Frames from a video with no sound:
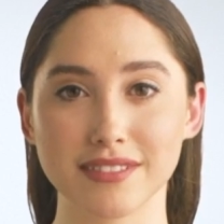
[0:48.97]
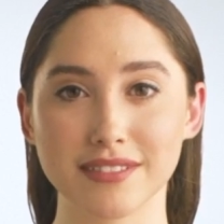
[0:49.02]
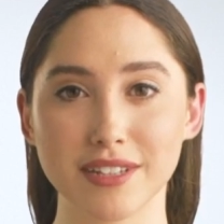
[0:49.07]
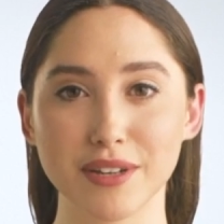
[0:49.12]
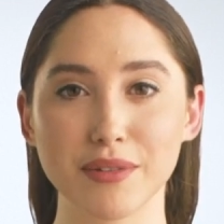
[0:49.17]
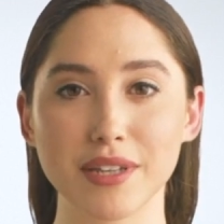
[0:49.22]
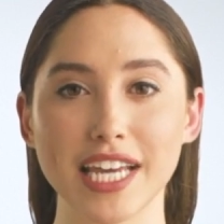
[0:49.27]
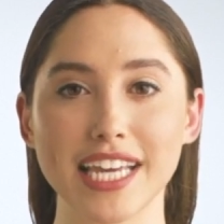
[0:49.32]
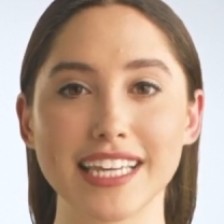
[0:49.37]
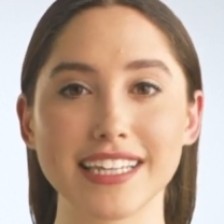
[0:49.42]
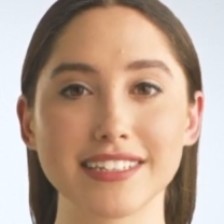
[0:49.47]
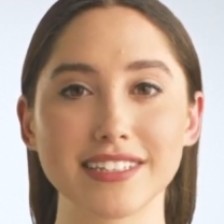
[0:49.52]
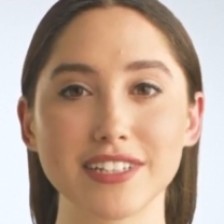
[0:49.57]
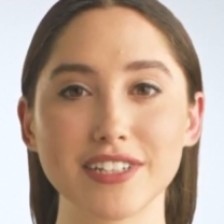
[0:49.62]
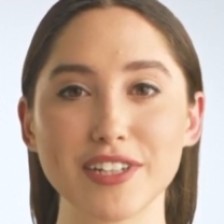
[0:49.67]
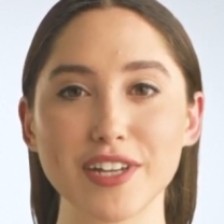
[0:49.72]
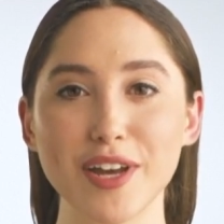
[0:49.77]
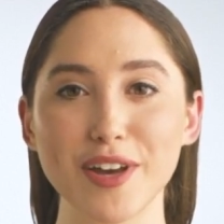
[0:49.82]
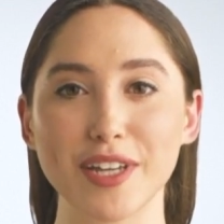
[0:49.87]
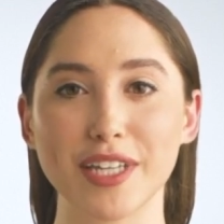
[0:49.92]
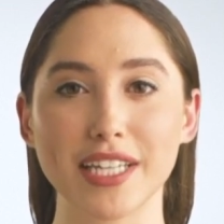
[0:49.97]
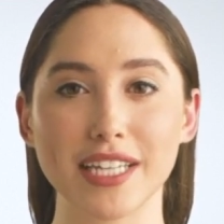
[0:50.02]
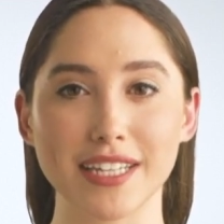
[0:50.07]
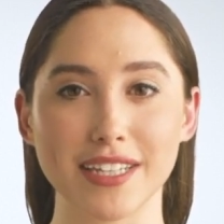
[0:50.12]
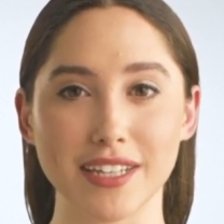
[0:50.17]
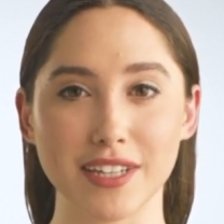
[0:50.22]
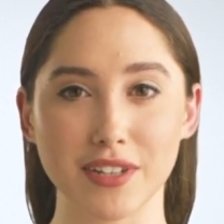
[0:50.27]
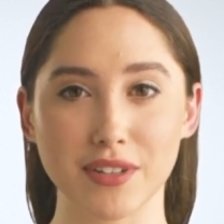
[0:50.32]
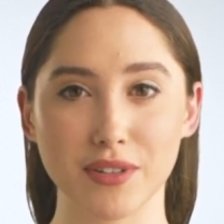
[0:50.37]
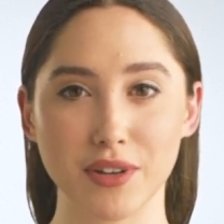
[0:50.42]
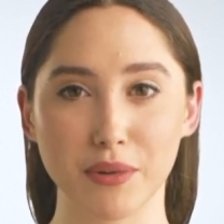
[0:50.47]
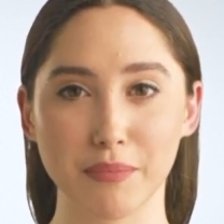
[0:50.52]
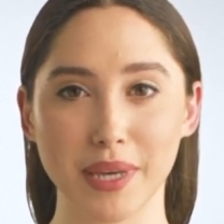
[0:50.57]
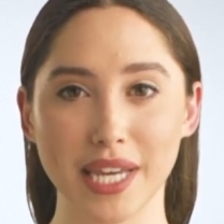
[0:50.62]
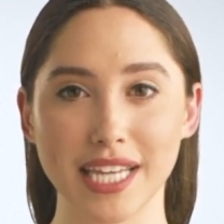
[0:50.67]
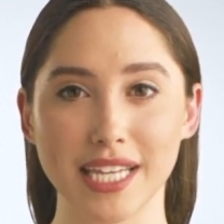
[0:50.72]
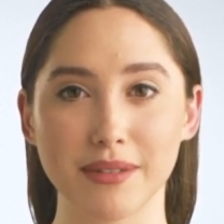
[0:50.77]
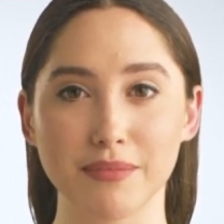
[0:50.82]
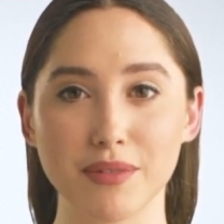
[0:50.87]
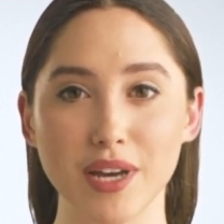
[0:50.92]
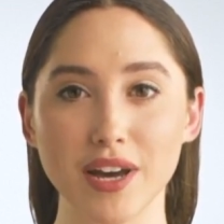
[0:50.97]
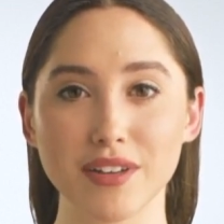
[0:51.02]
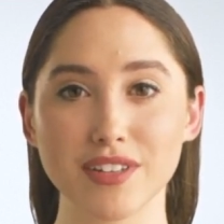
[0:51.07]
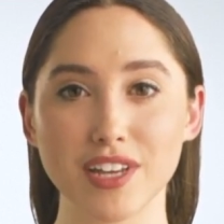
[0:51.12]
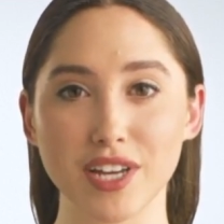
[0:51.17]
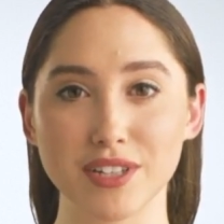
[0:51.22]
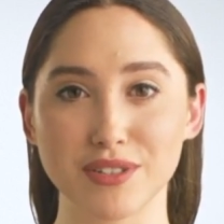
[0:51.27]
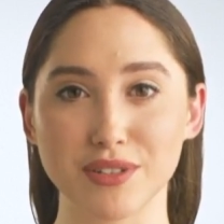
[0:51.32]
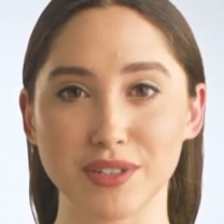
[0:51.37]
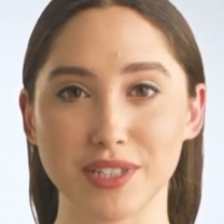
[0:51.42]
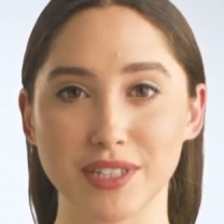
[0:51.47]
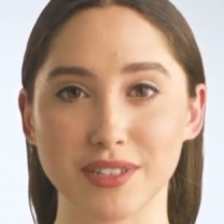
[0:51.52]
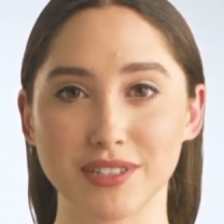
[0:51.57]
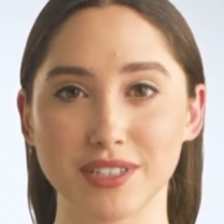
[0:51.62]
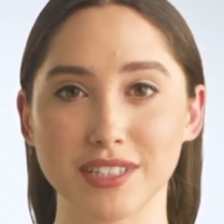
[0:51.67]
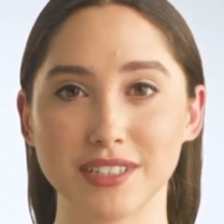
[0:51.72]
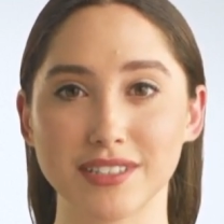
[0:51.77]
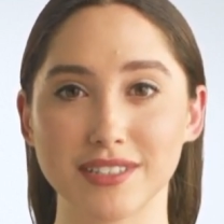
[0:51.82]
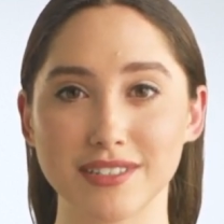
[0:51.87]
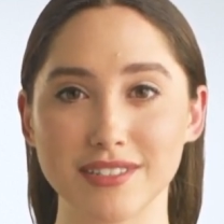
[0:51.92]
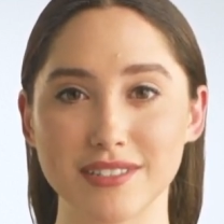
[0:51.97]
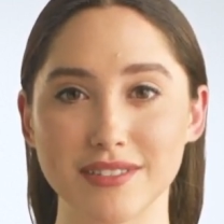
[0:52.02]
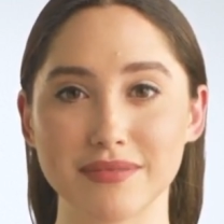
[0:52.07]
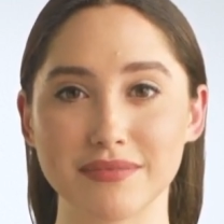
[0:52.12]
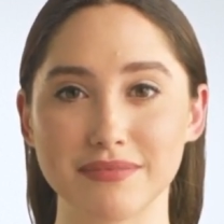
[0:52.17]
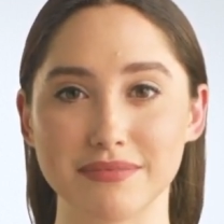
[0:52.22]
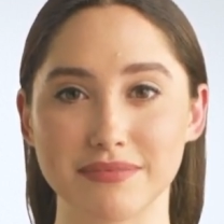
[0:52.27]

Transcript: donating to charity, or making Roth contributions.